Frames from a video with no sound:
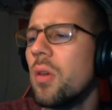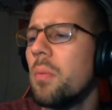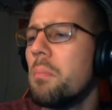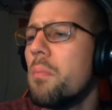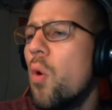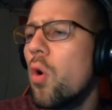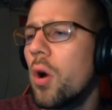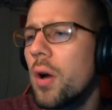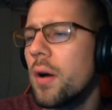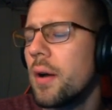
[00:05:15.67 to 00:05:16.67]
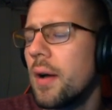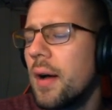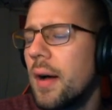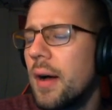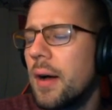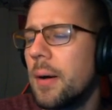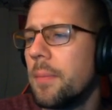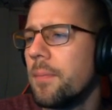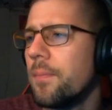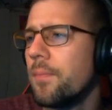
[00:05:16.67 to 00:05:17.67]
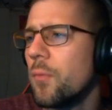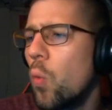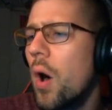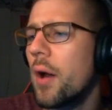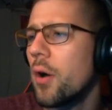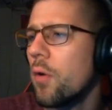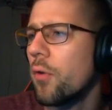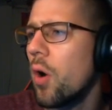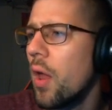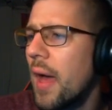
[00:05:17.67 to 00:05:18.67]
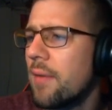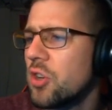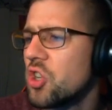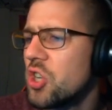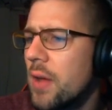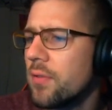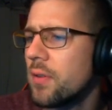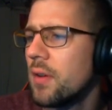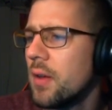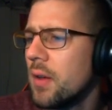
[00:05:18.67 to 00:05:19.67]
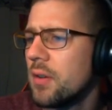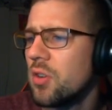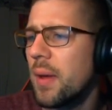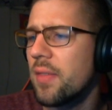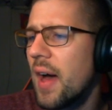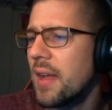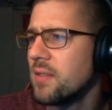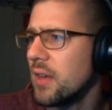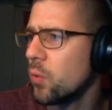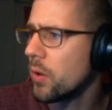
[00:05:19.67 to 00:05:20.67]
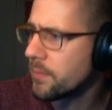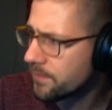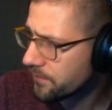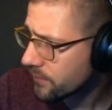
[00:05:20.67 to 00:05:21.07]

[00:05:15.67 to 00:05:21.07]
the more um, water overall I have to shift to make the heights equal.